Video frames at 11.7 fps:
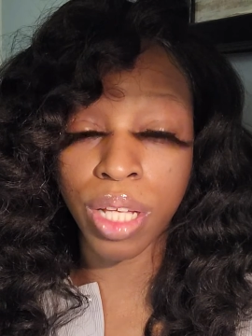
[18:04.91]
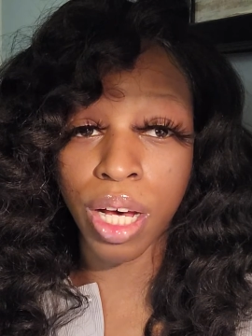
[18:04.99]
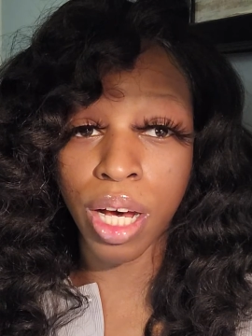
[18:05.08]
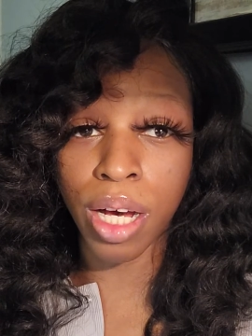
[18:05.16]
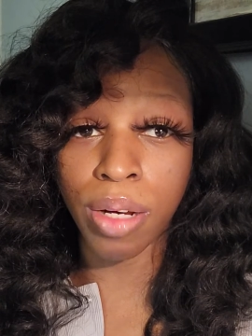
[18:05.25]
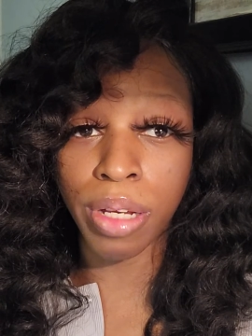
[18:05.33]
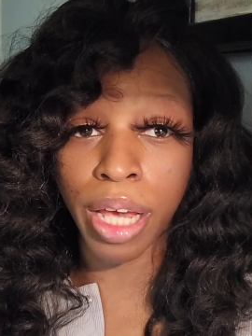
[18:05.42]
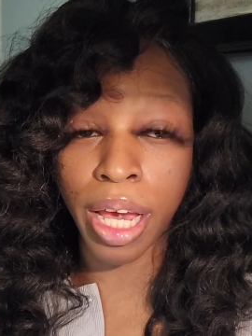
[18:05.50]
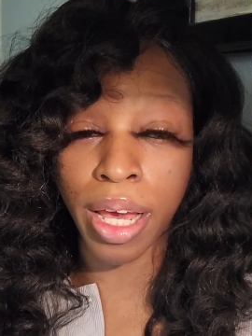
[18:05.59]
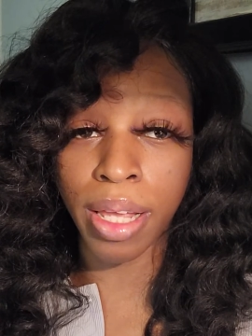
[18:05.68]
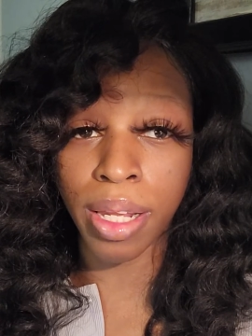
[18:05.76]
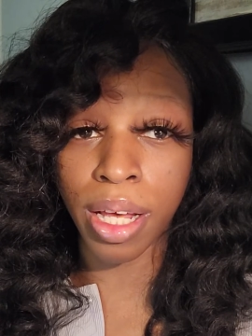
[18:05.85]

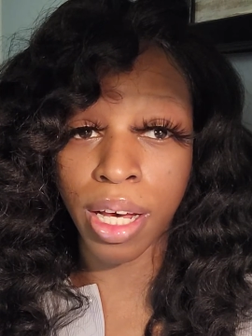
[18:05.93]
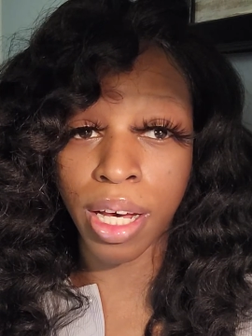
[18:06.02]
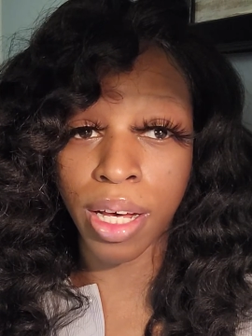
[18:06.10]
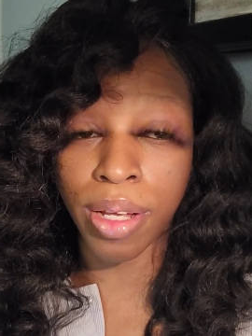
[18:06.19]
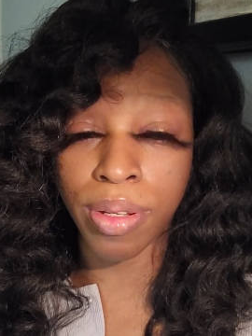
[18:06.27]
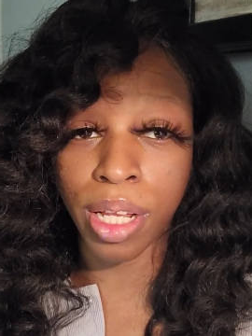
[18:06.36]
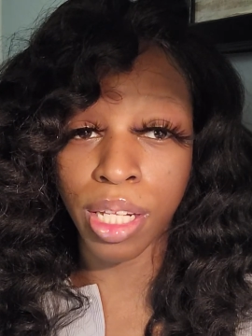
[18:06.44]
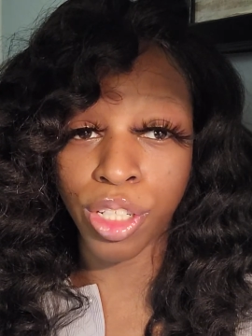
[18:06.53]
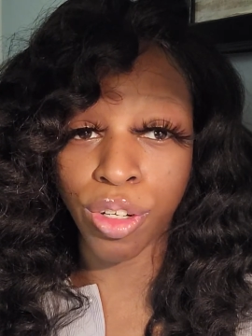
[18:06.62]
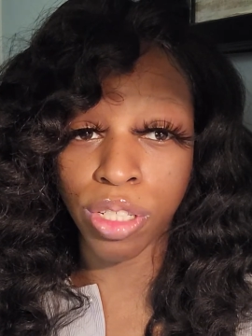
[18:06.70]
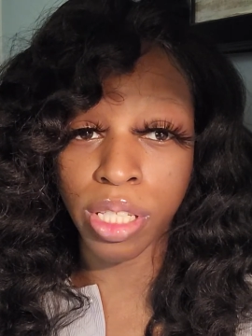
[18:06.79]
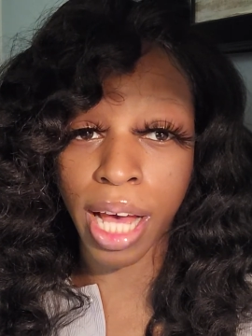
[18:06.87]

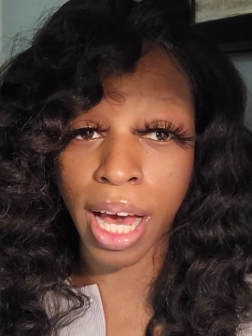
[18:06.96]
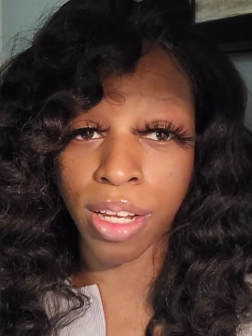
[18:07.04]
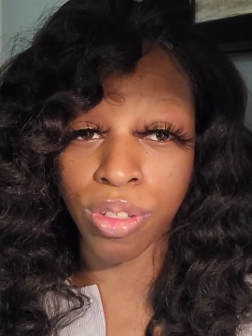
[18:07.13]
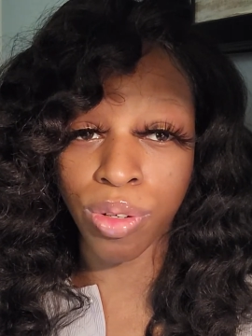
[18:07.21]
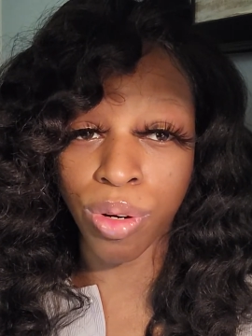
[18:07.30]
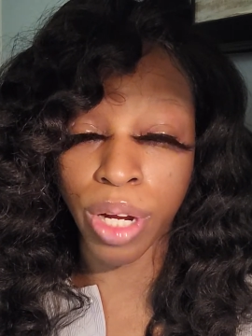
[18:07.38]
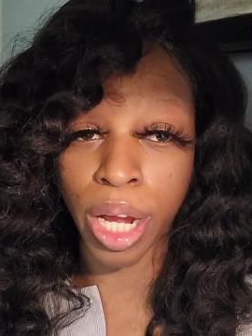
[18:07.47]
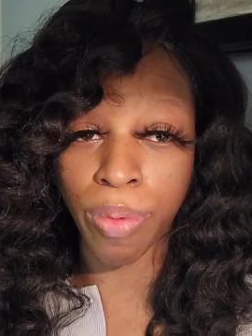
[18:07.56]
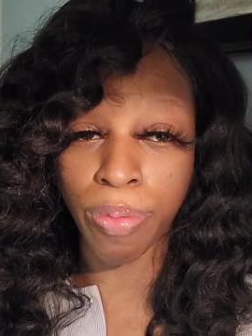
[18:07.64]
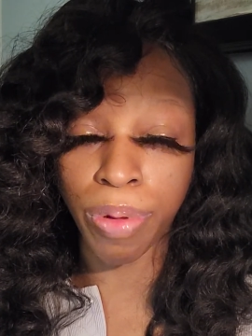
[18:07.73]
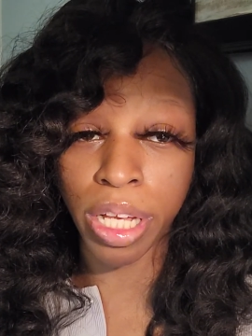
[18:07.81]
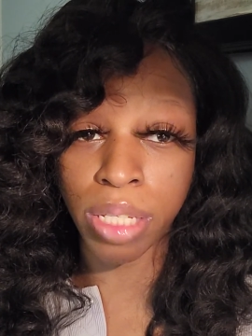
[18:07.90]
your stylist or hair
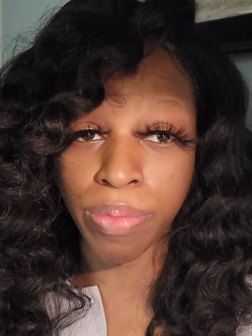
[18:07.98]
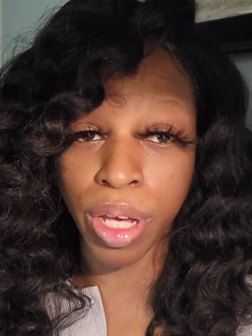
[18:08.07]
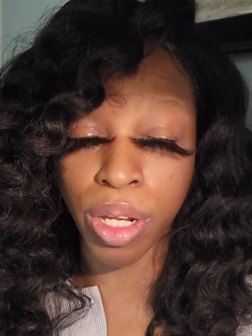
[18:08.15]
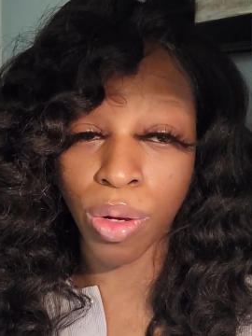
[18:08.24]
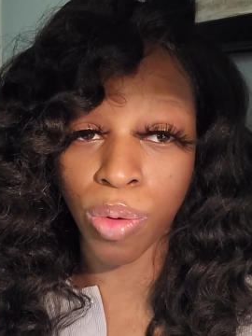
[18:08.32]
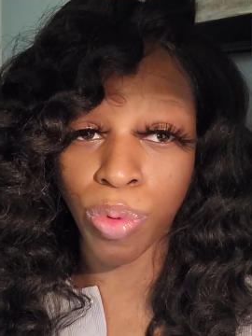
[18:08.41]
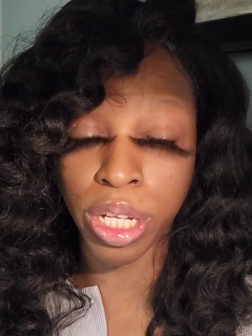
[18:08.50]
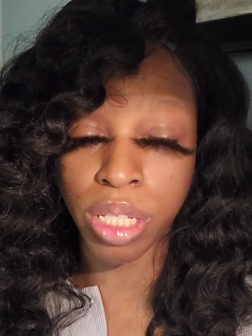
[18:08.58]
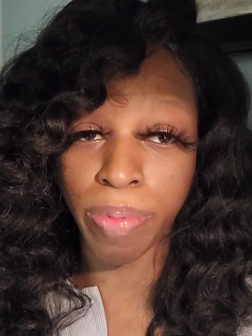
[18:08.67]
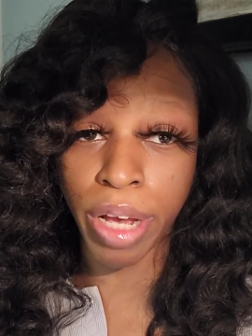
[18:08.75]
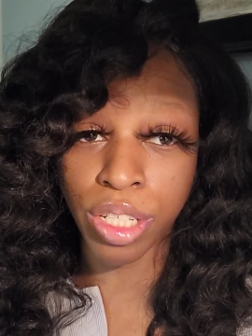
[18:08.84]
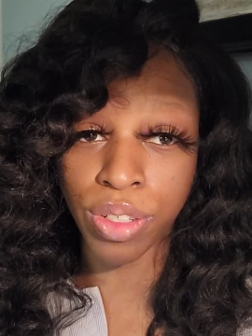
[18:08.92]
replacement or wig
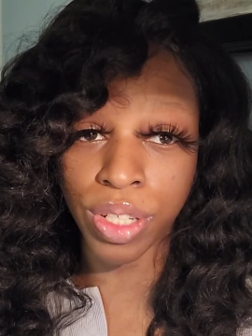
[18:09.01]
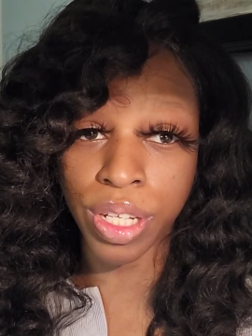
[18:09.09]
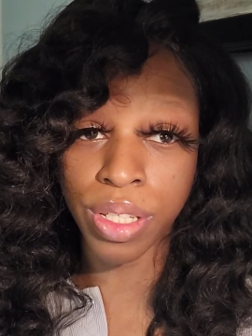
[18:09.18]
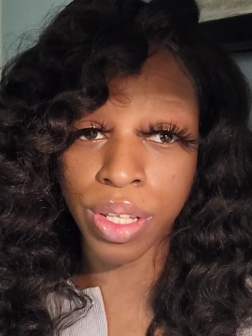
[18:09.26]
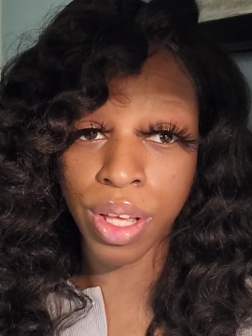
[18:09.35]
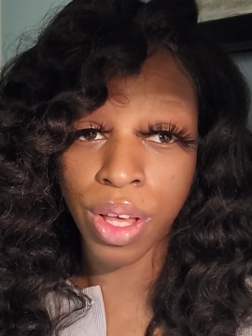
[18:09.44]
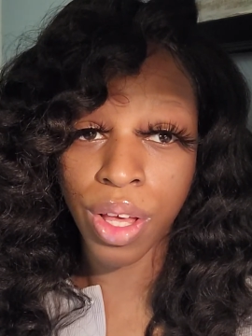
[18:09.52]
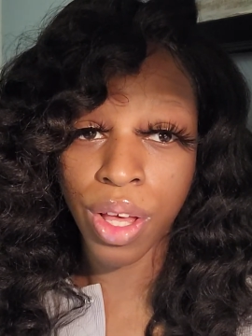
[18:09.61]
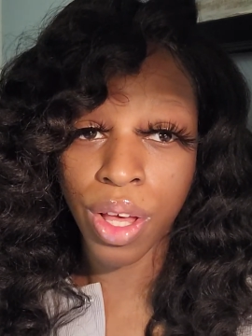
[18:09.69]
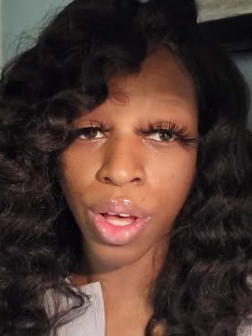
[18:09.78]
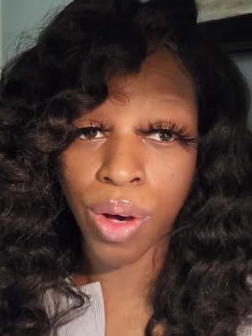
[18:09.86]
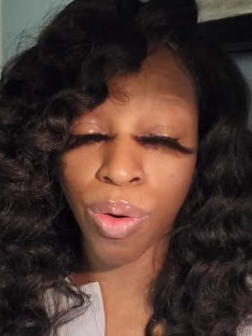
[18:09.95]
specialist
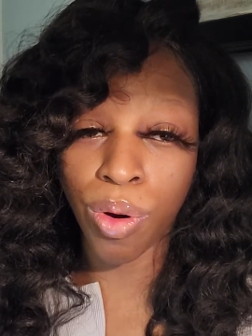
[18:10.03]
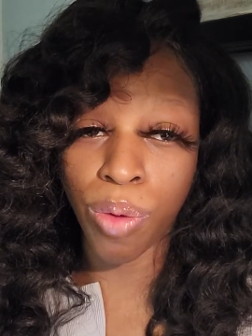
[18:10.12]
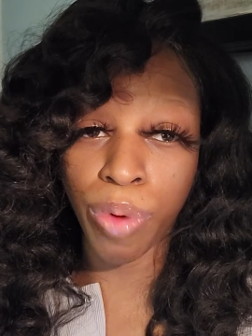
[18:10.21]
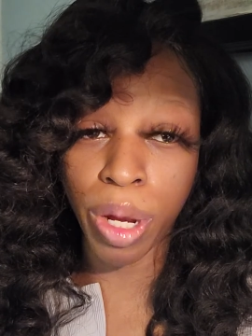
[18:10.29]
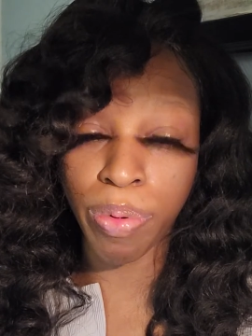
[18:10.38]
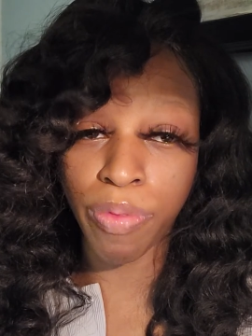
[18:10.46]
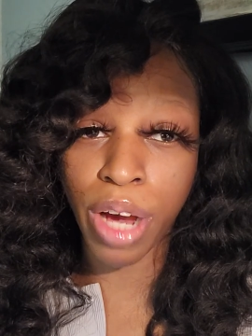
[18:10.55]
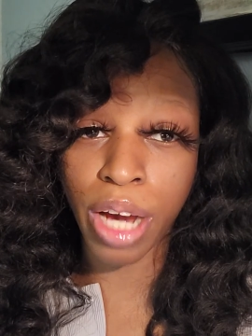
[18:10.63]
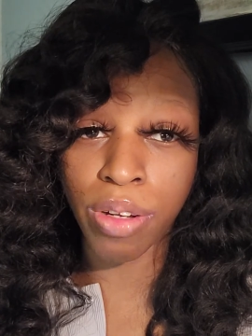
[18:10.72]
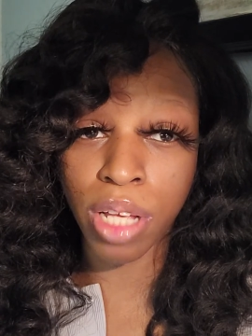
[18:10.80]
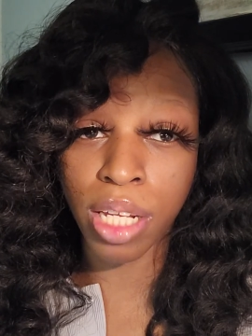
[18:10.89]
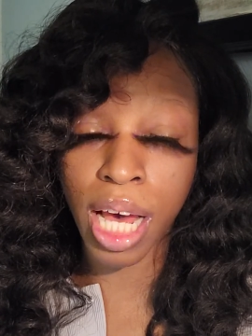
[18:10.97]
or wig
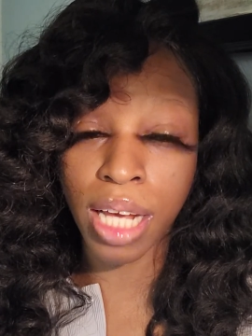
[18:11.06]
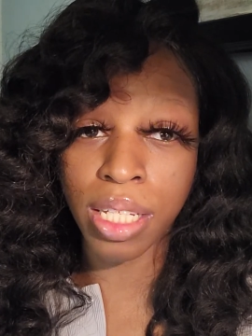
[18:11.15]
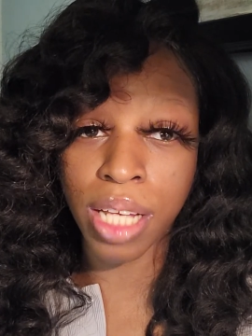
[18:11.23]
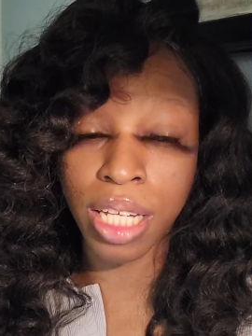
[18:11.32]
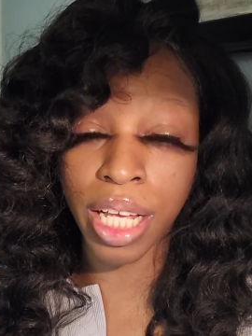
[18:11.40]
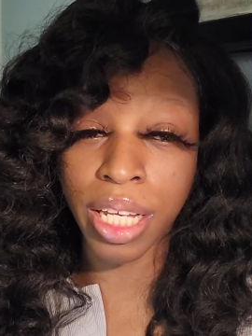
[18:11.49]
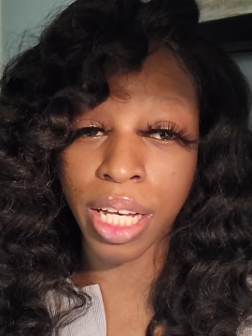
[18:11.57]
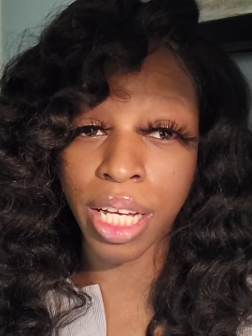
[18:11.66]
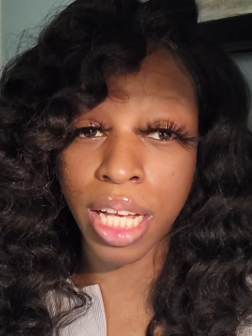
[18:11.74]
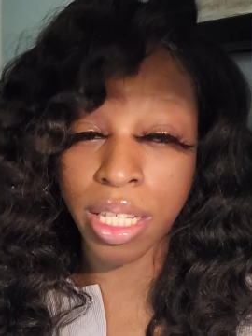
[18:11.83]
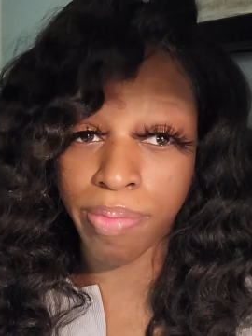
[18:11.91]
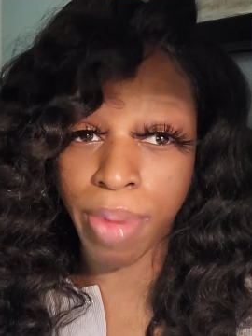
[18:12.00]
provider, a lot of times they can
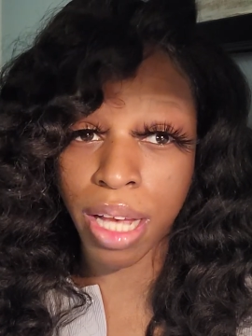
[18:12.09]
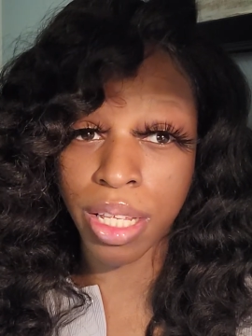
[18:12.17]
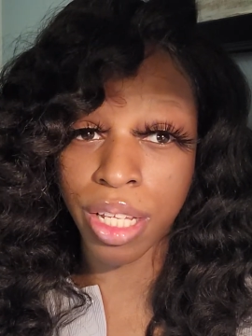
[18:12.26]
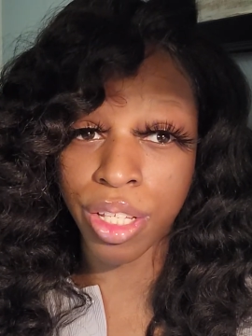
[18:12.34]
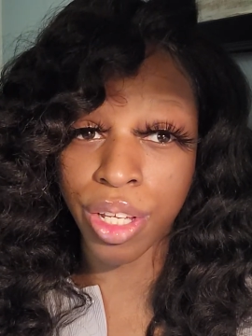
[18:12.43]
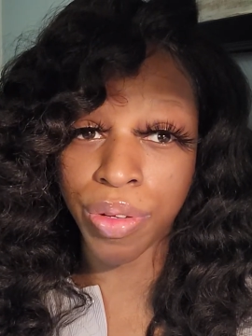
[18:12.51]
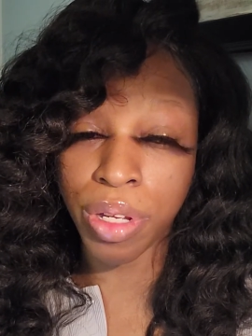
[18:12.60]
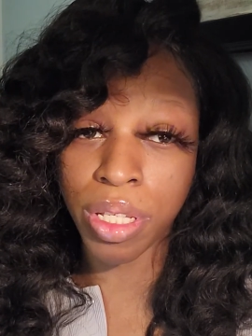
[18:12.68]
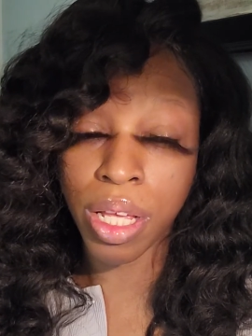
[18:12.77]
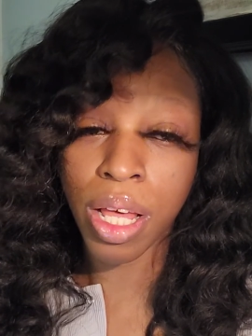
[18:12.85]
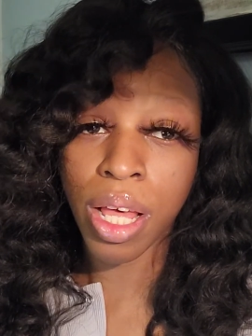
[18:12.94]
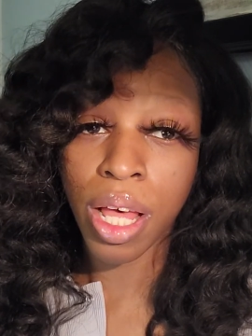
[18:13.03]
customize these units.
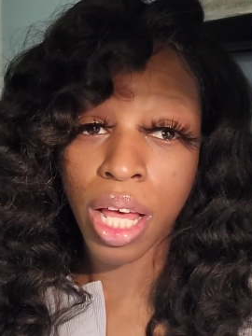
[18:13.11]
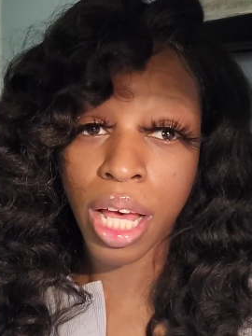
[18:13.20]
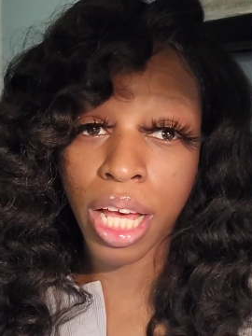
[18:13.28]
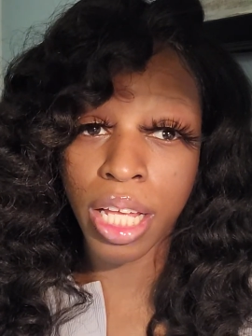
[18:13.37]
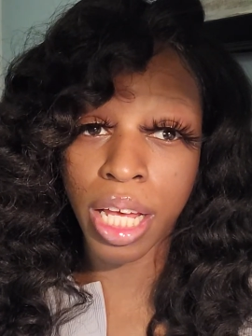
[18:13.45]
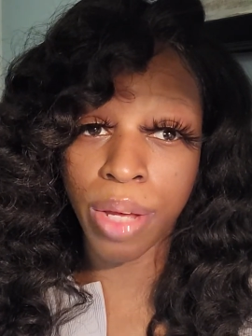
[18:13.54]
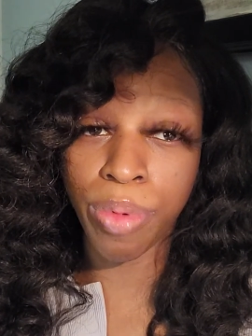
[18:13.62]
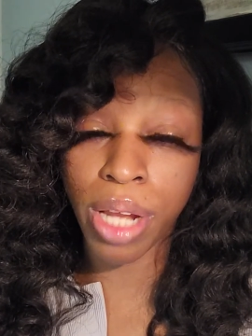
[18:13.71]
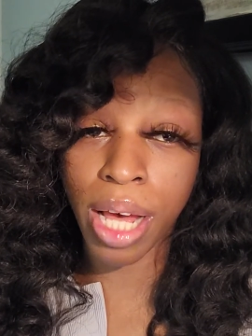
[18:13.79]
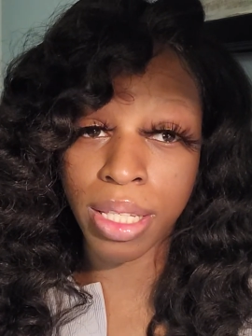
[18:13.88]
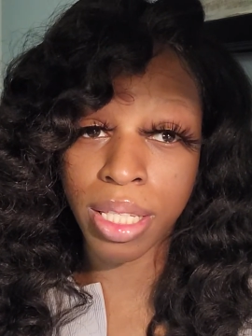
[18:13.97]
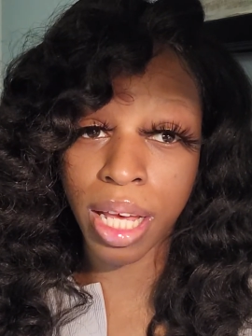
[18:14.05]
And when
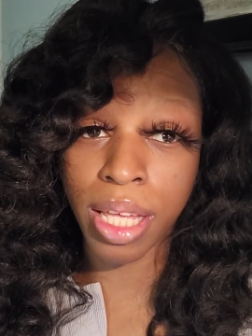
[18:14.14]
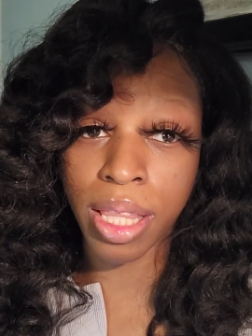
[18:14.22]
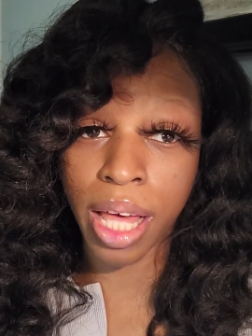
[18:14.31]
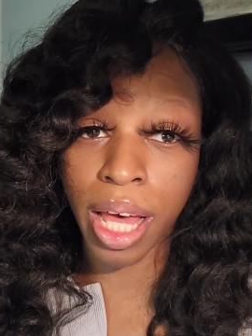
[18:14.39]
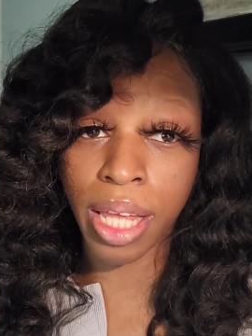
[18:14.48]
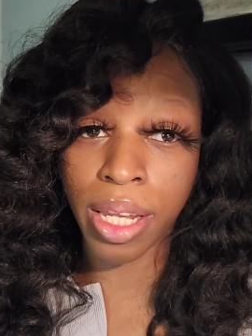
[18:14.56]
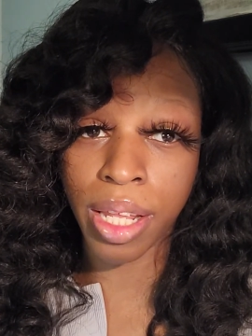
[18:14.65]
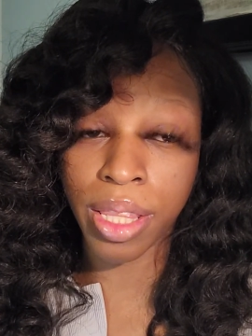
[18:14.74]
I say that